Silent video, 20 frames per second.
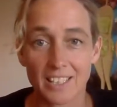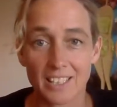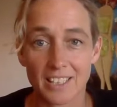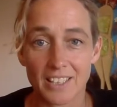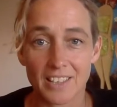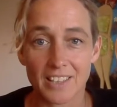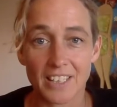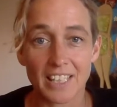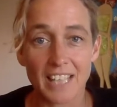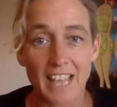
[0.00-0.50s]

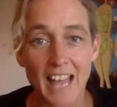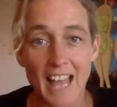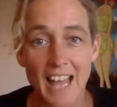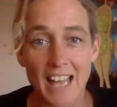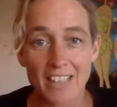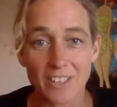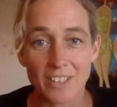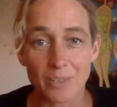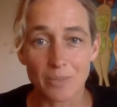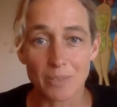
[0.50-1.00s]
that the
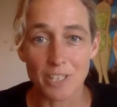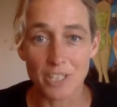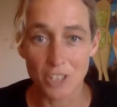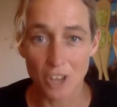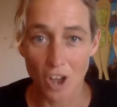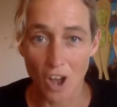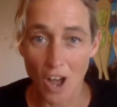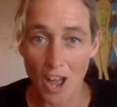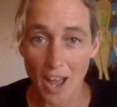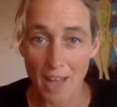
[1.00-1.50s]
land on which
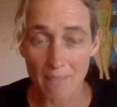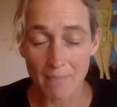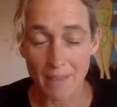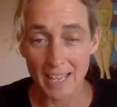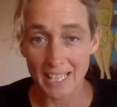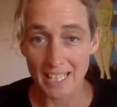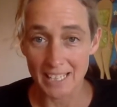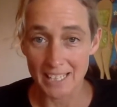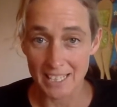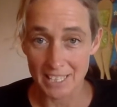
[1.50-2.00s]
I am
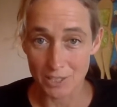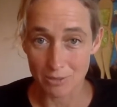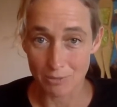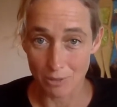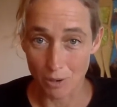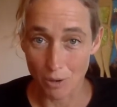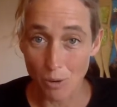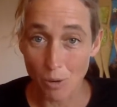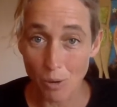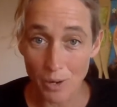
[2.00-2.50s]
making this
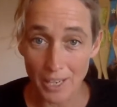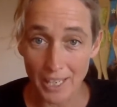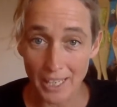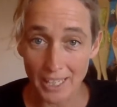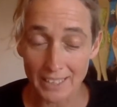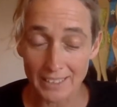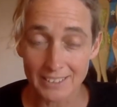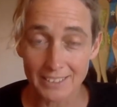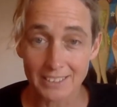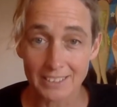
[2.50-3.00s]

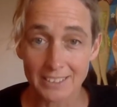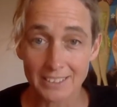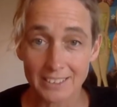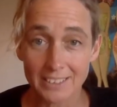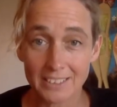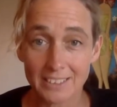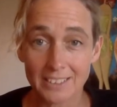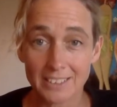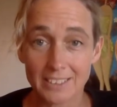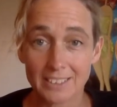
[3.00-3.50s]
recording
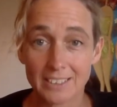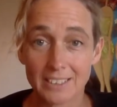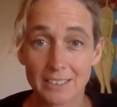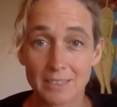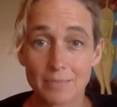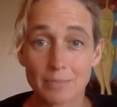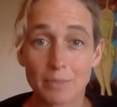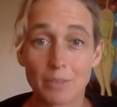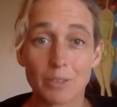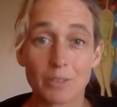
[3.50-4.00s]

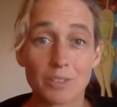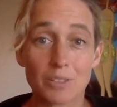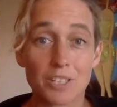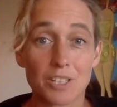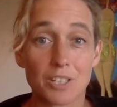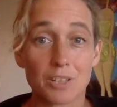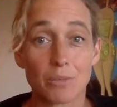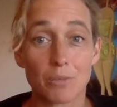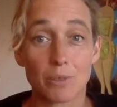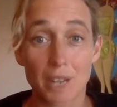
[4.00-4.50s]
belongs
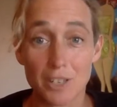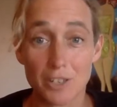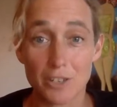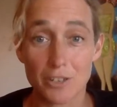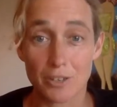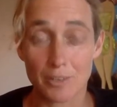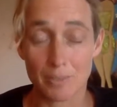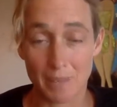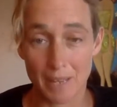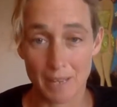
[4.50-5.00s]
to the
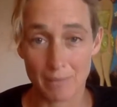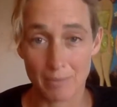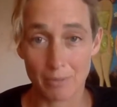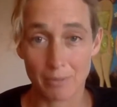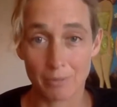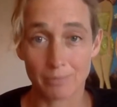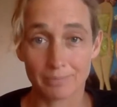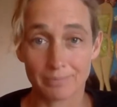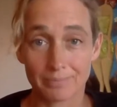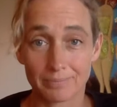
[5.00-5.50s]
Wurundjeri
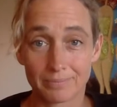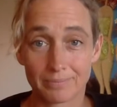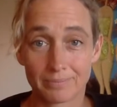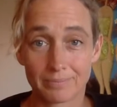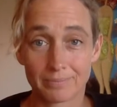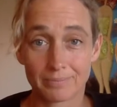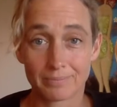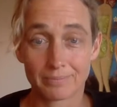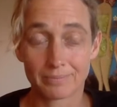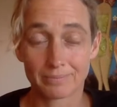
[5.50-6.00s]
people,
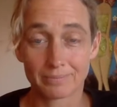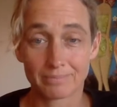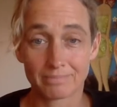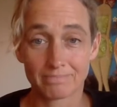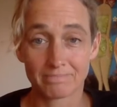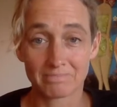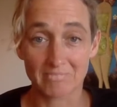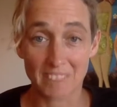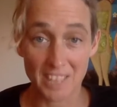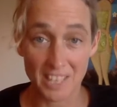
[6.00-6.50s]

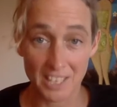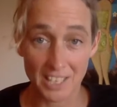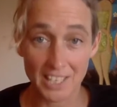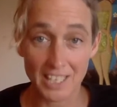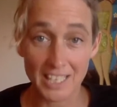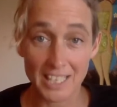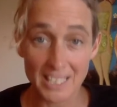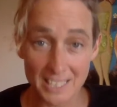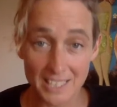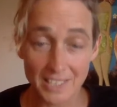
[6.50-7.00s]
and that it
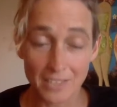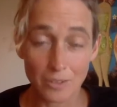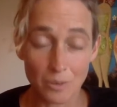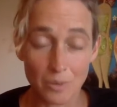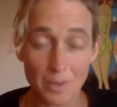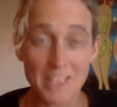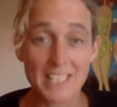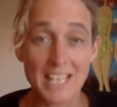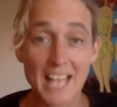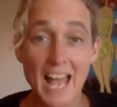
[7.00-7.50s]
is and
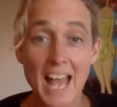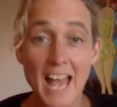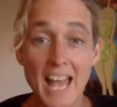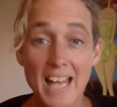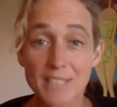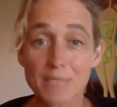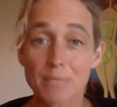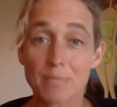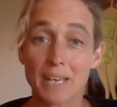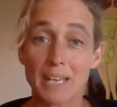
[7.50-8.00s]
always
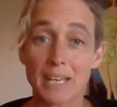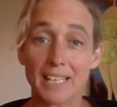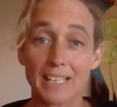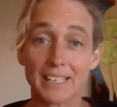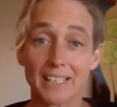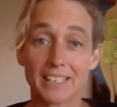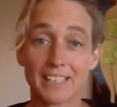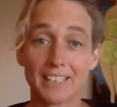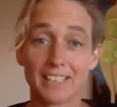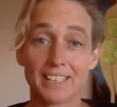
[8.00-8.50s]
has
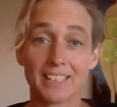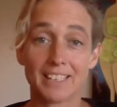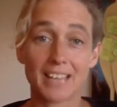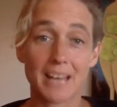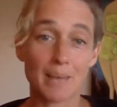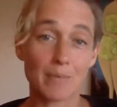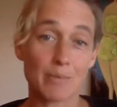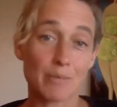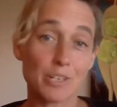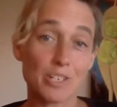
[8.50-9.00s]
been
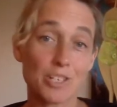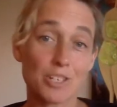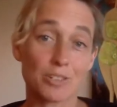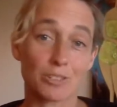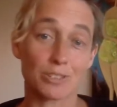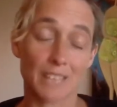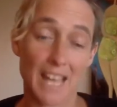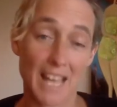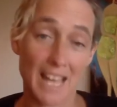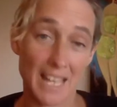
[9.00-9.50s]

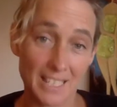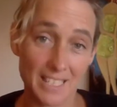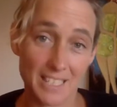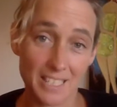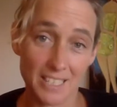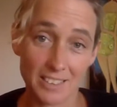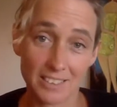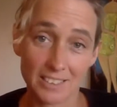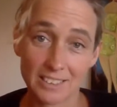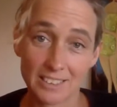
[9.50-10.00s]
Aboriginal land.
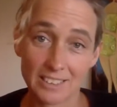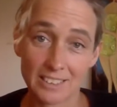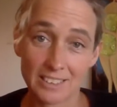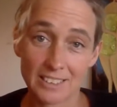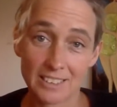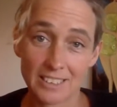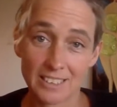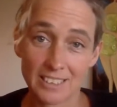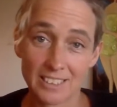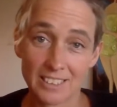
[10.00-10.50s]

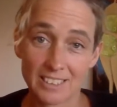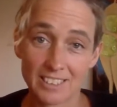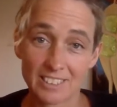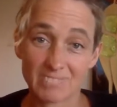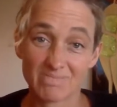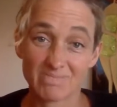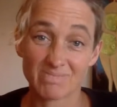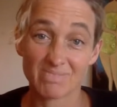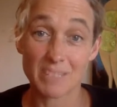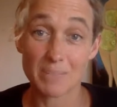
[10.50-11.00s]

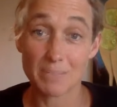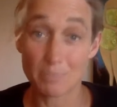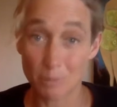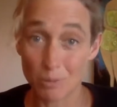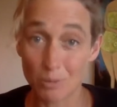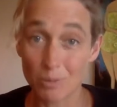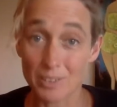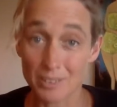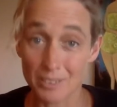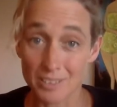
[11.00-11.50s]
It's
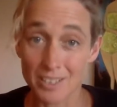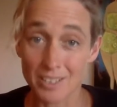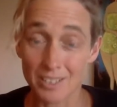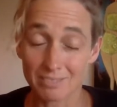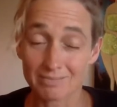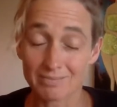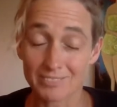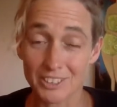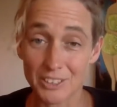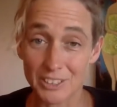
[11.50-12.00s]
important
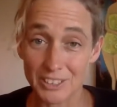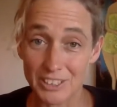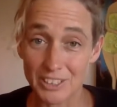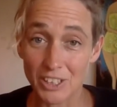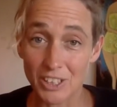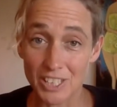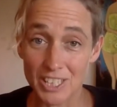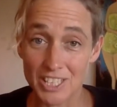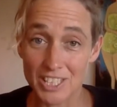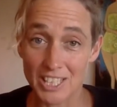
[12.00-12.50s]
to
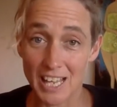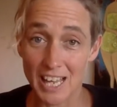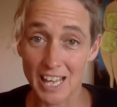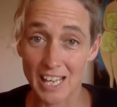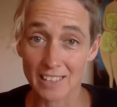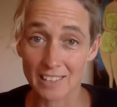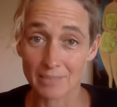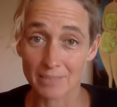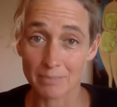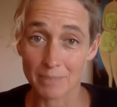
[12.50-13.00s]
acknowledge
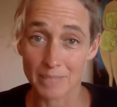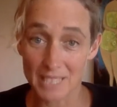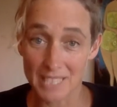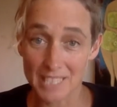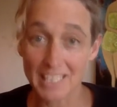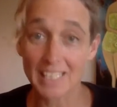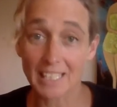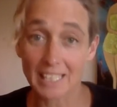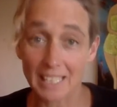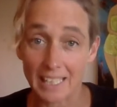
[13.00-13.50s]
that,
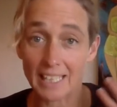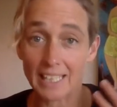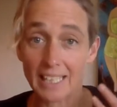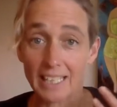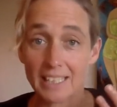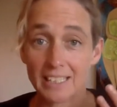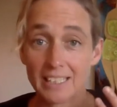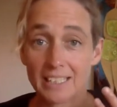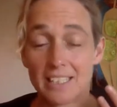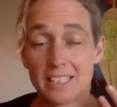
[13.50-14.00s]

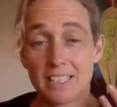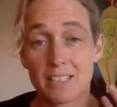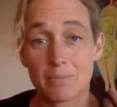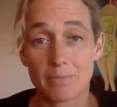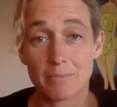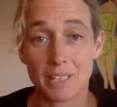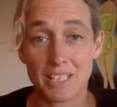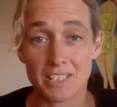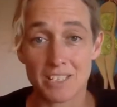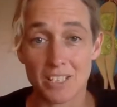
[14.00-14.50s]
particularly
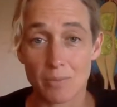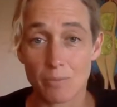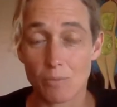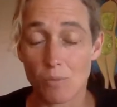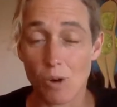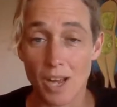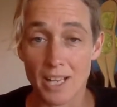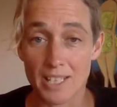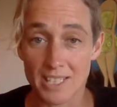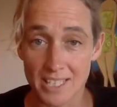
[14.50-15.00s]
because I'm
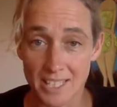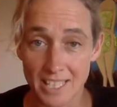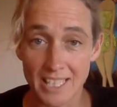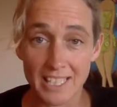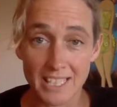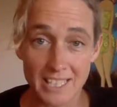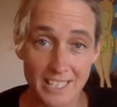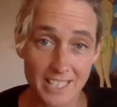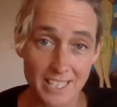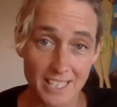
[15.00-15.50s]

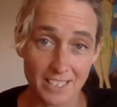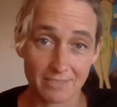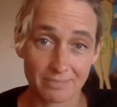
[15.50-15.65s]
white-skinned.